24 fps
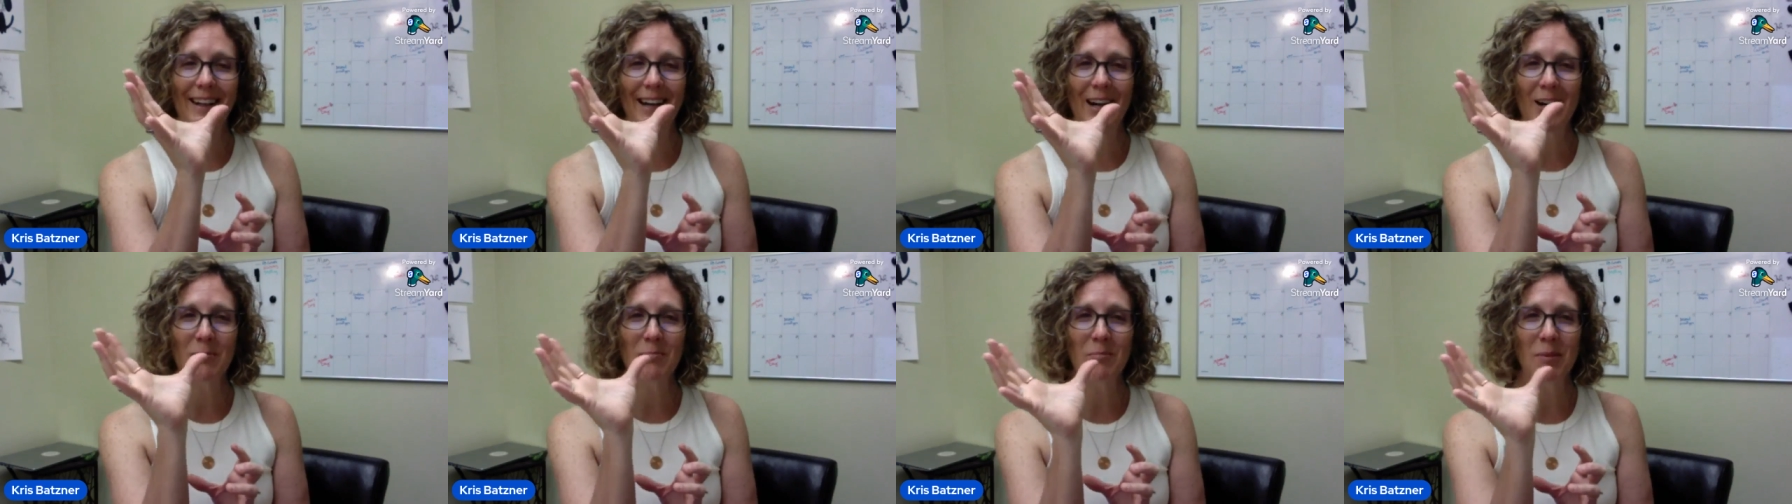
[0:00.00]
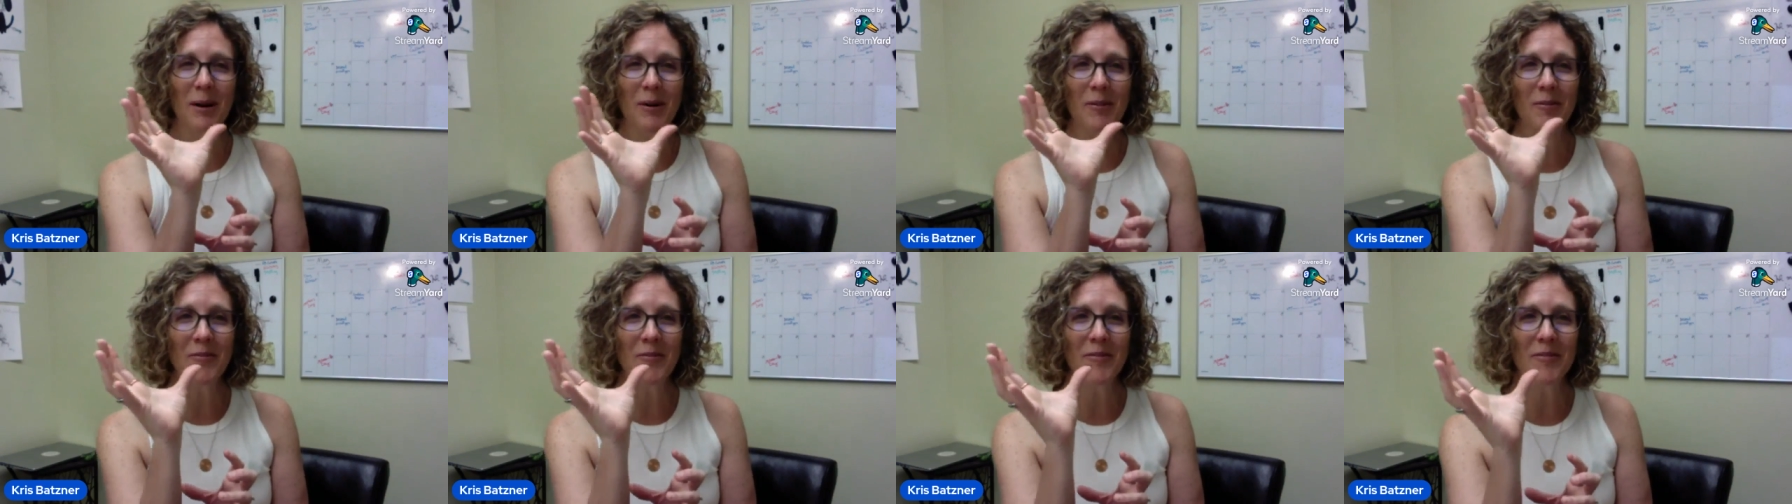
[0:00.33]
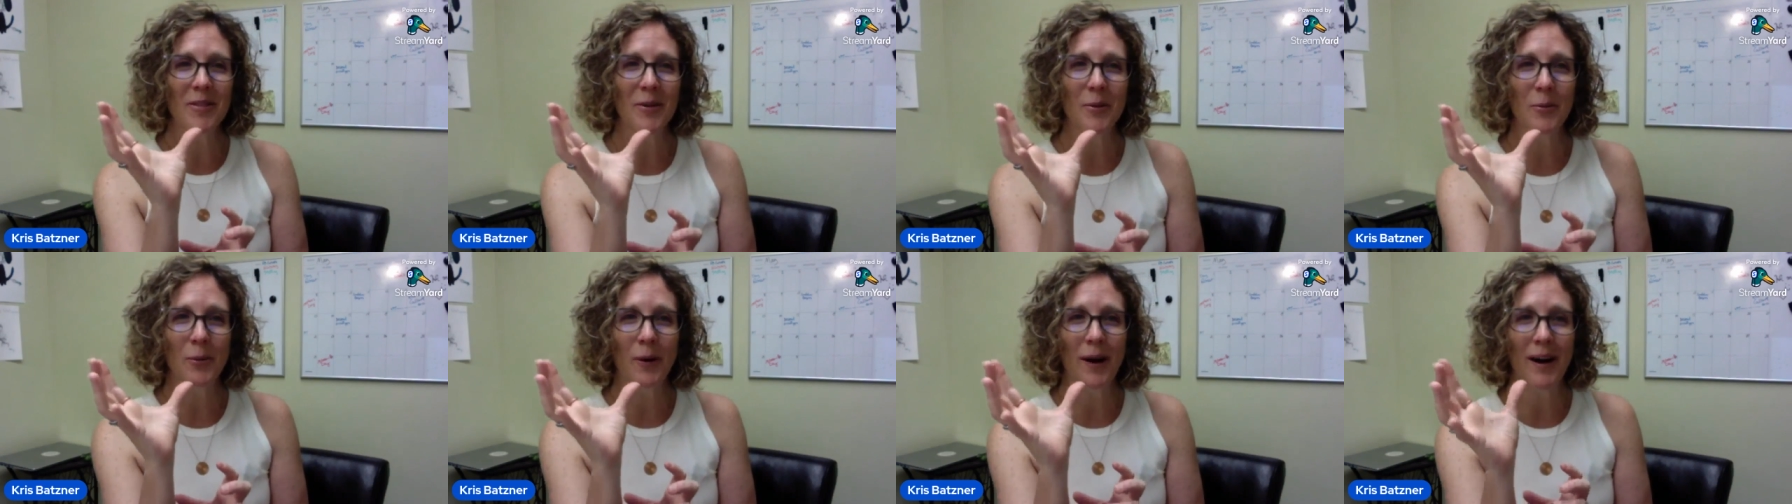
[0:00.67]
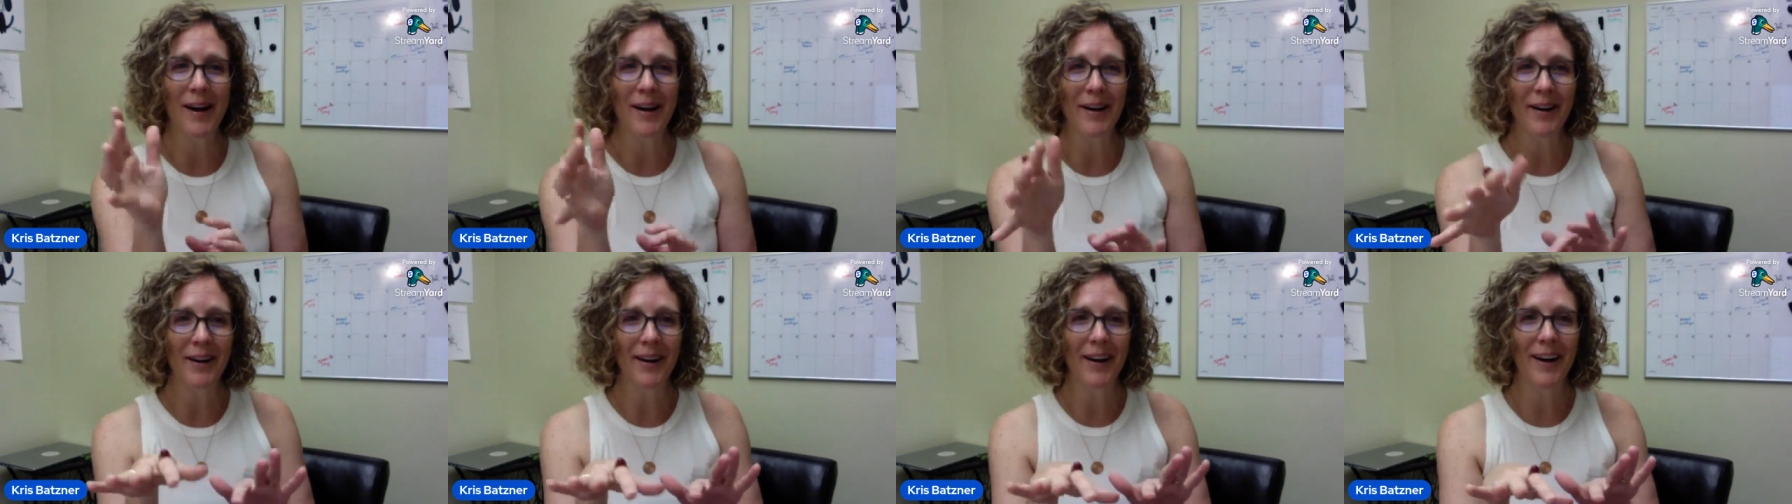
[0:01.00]
above the
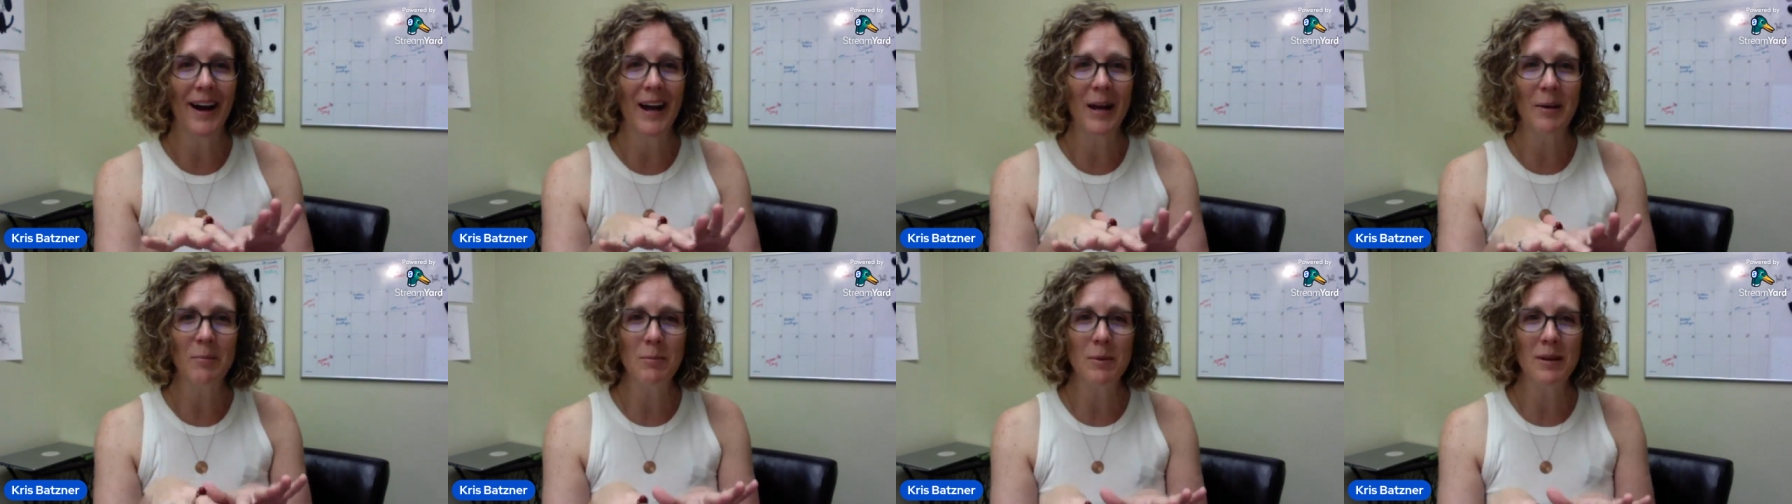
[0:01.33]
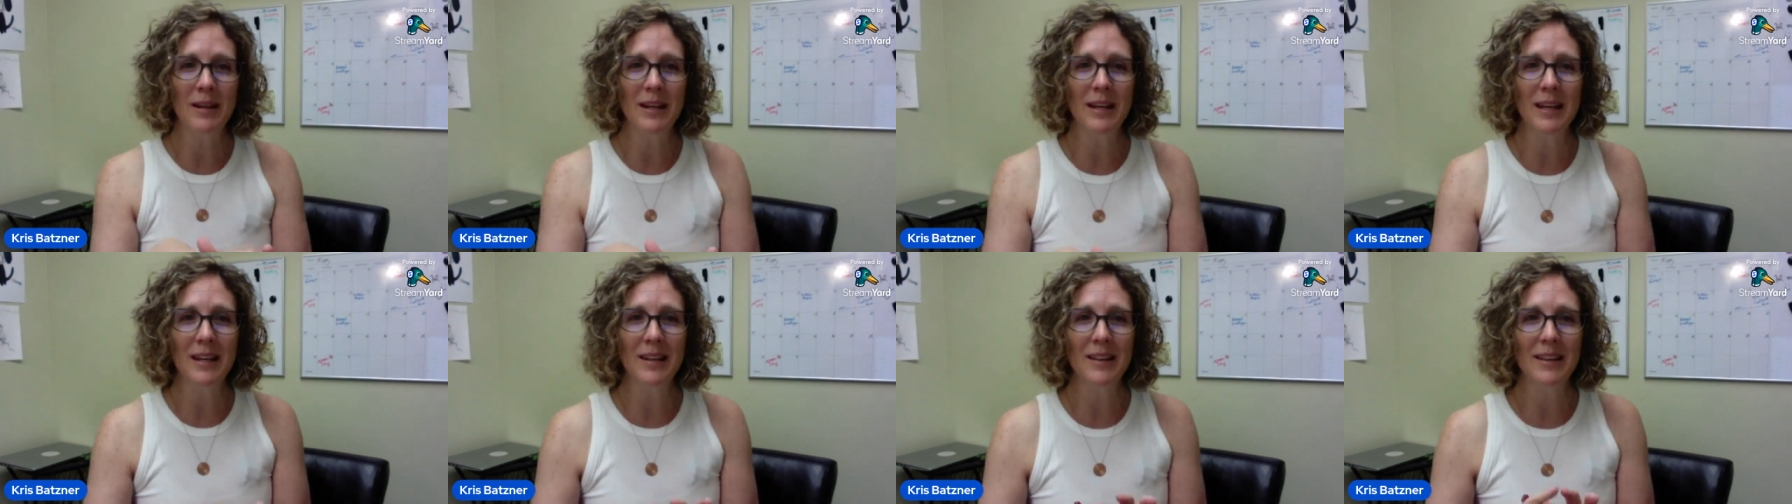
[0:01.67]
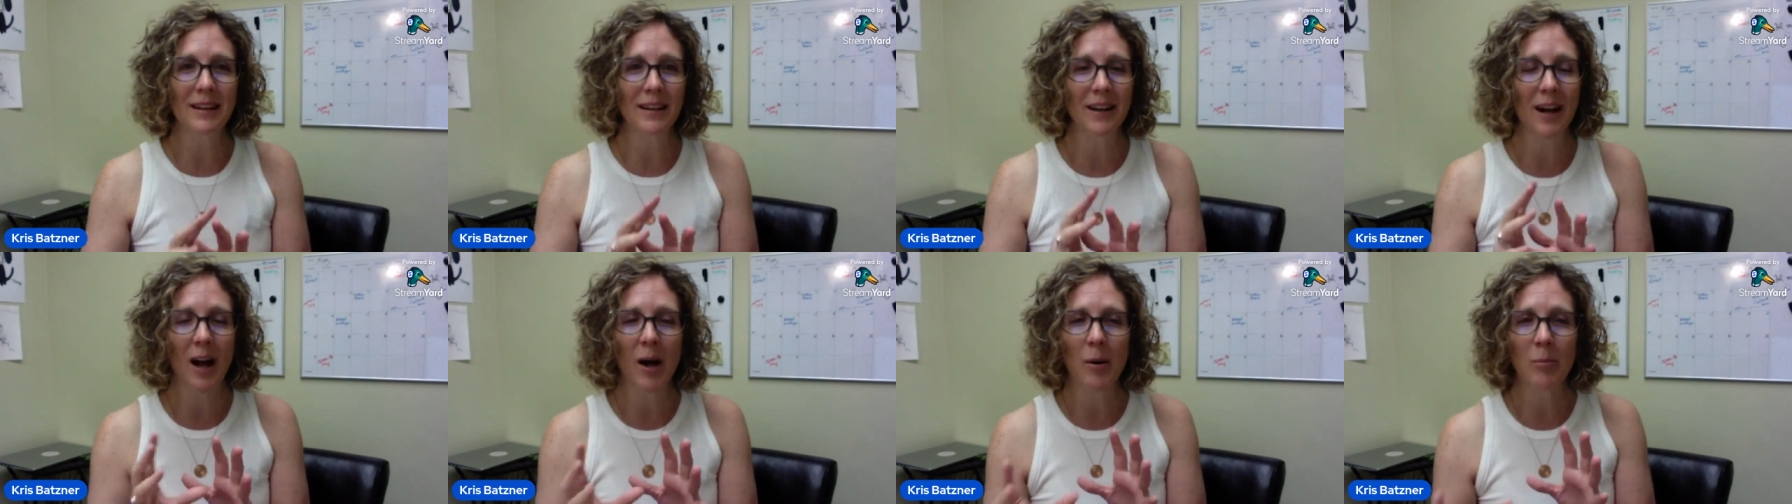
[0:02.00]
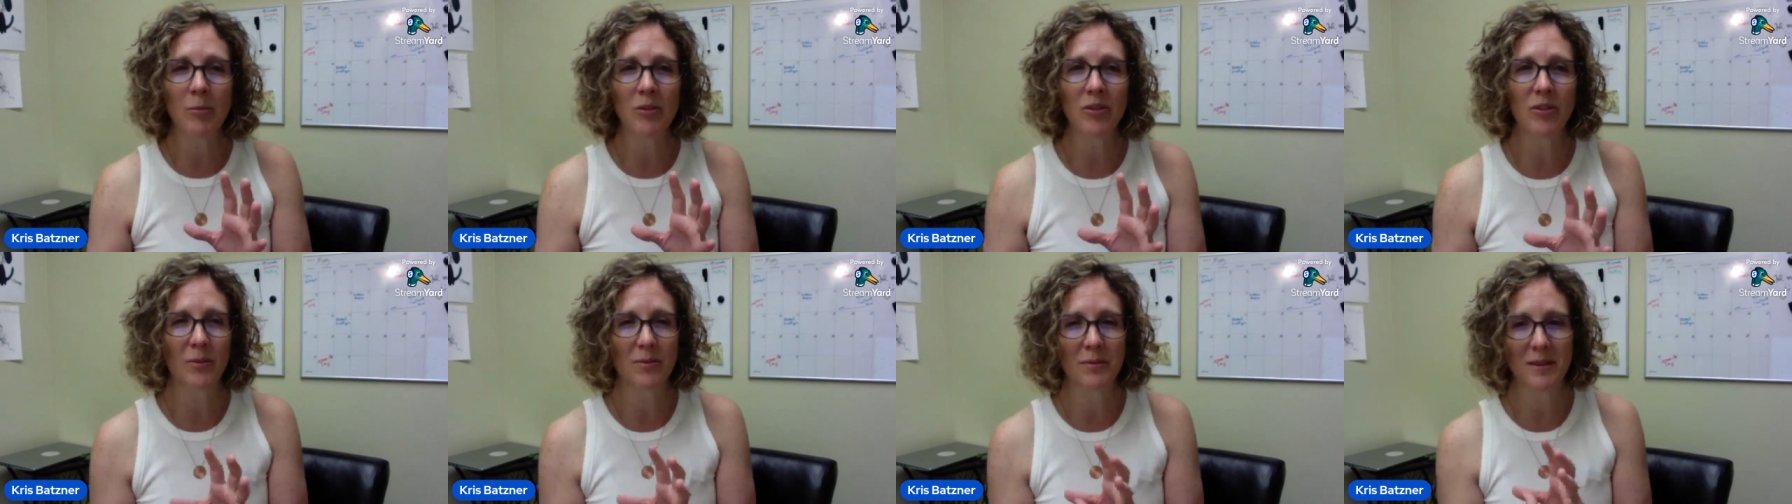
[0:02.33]
water and beneath it
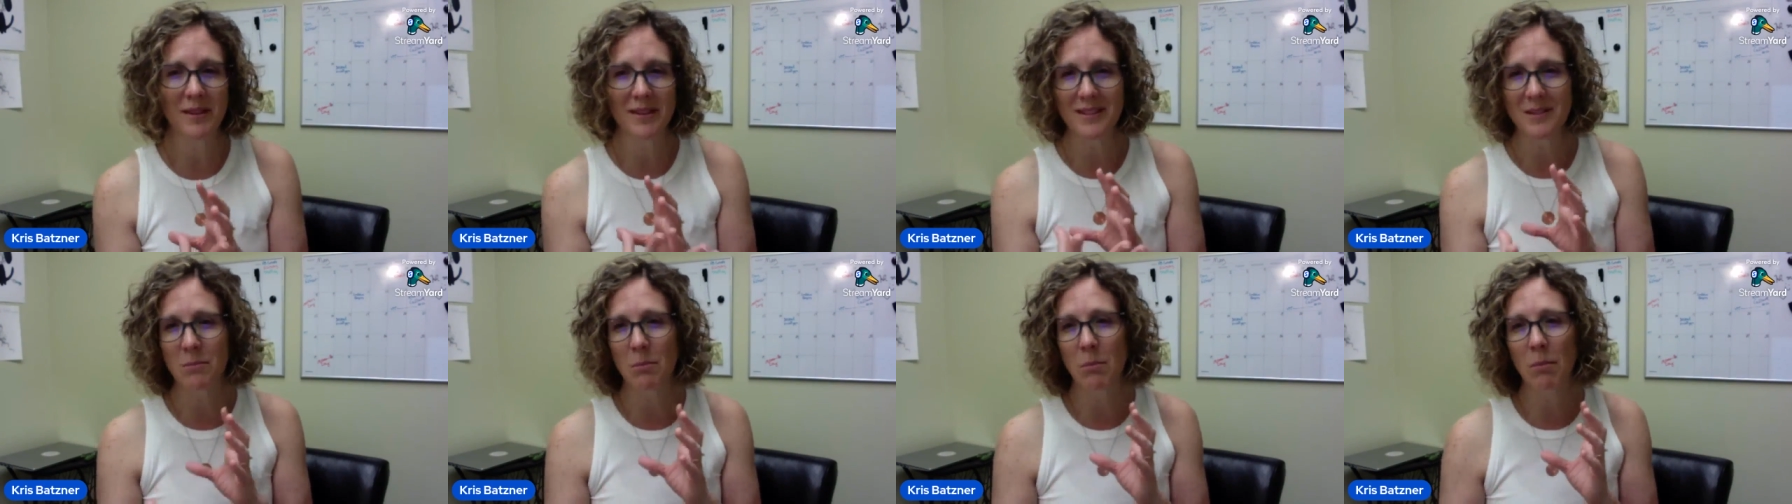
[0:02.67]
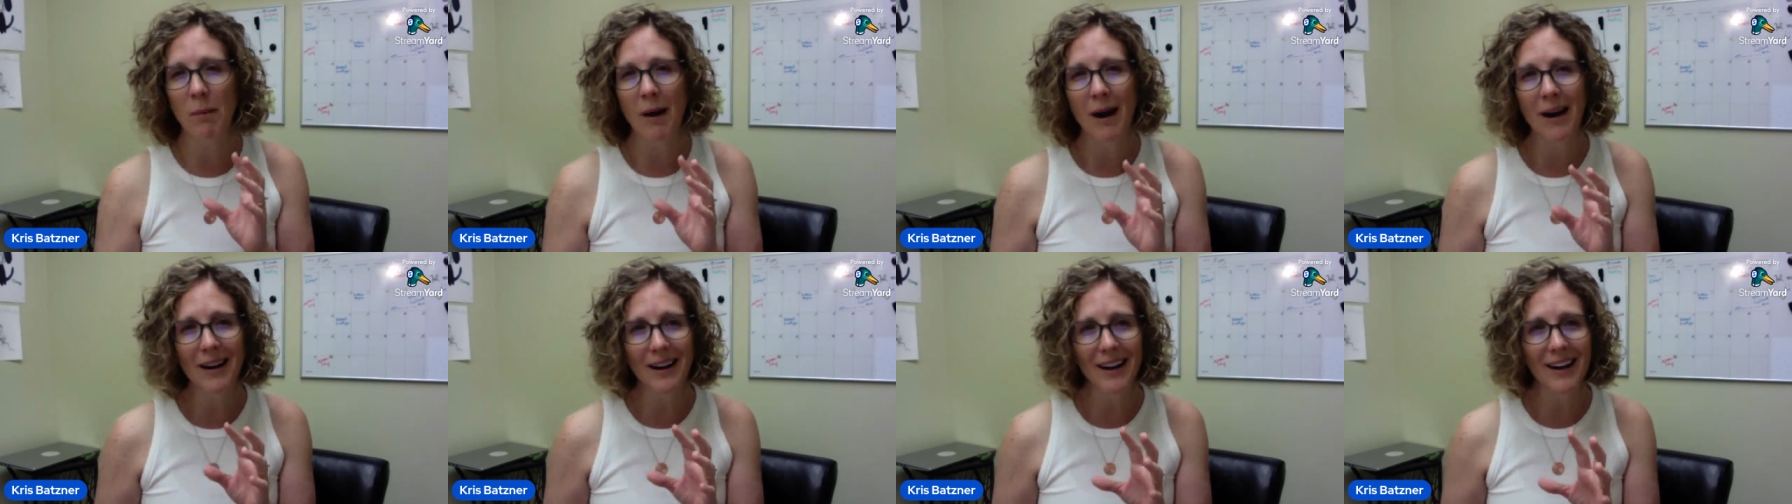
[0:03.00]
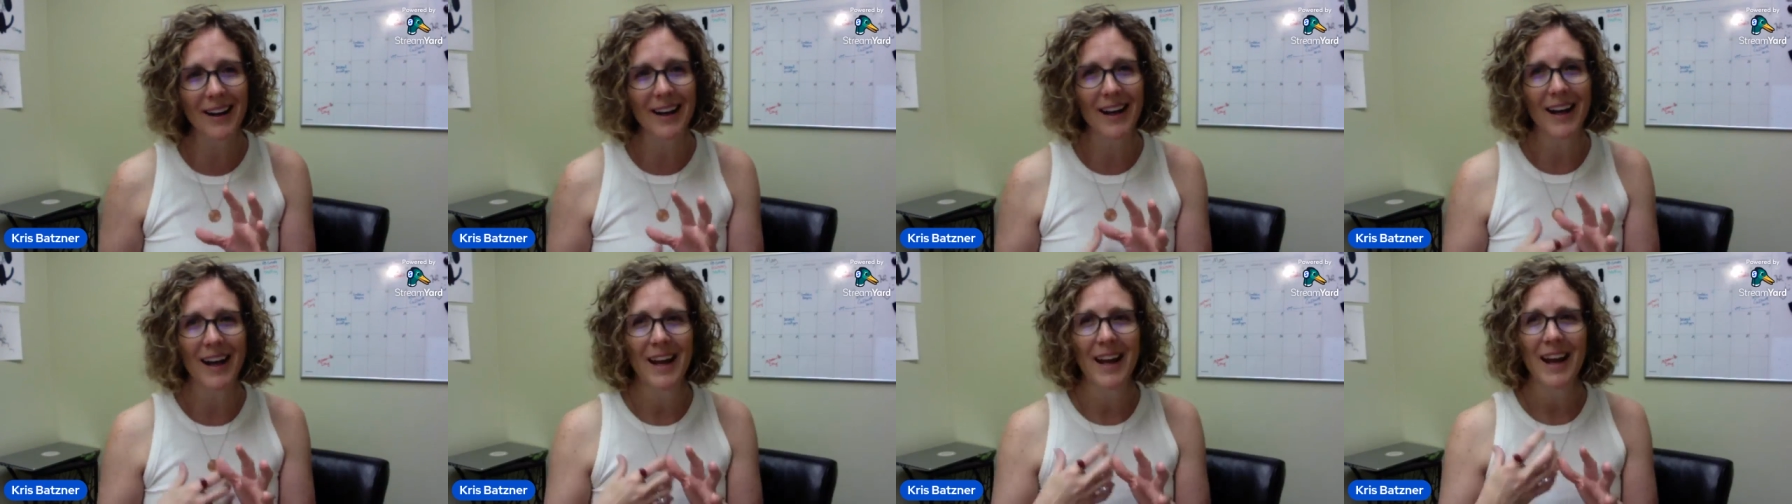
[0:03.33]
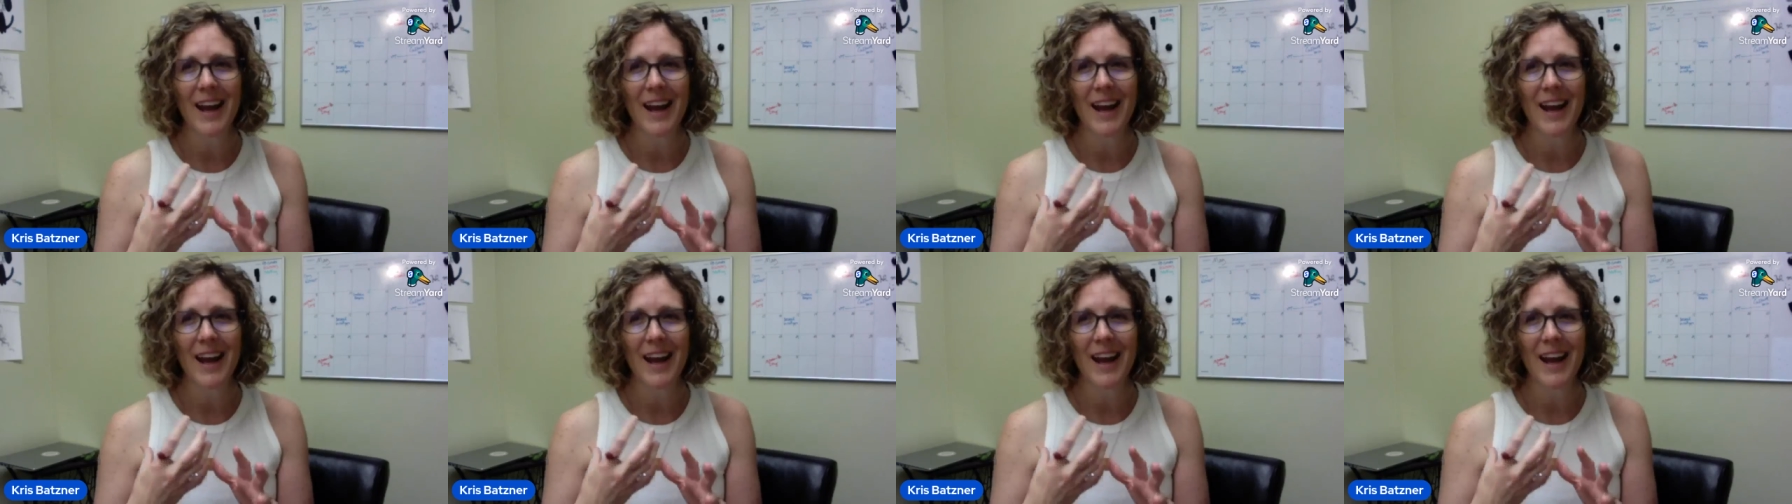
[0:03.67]
comes from this muck